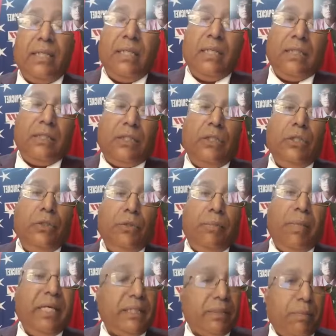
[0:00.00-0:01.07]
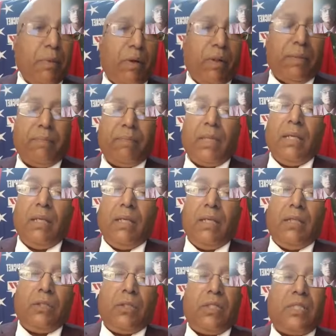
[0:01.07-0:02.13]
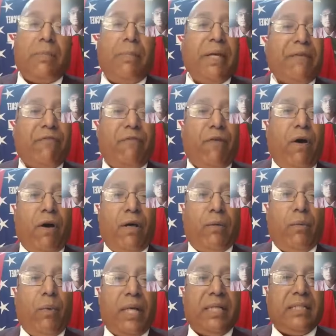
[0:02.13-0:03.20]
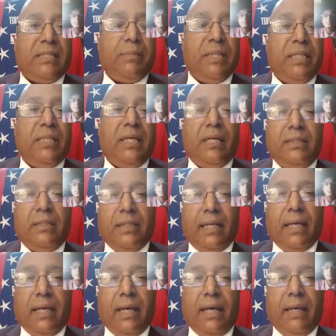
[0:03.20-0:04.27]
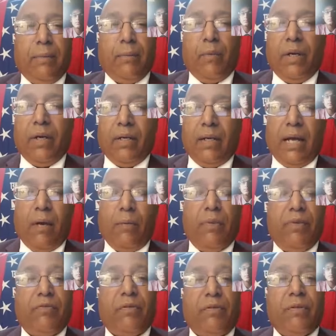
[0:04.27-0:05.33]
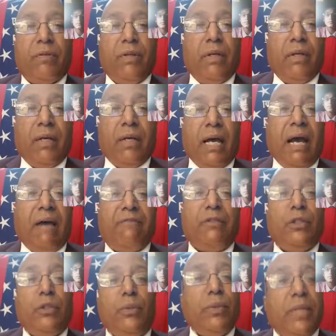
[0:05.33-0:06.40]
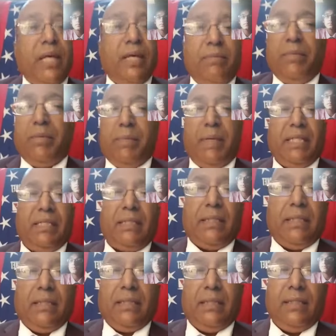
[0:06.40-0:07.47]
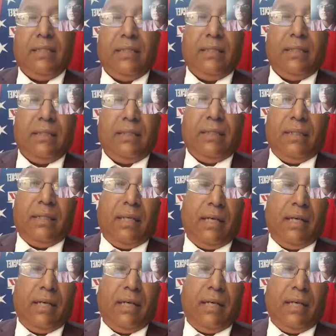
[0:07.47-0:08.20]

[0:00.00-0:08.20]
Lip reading: to baseball. So it's a big flaw in what has been done to the game, where now we have two games basically, and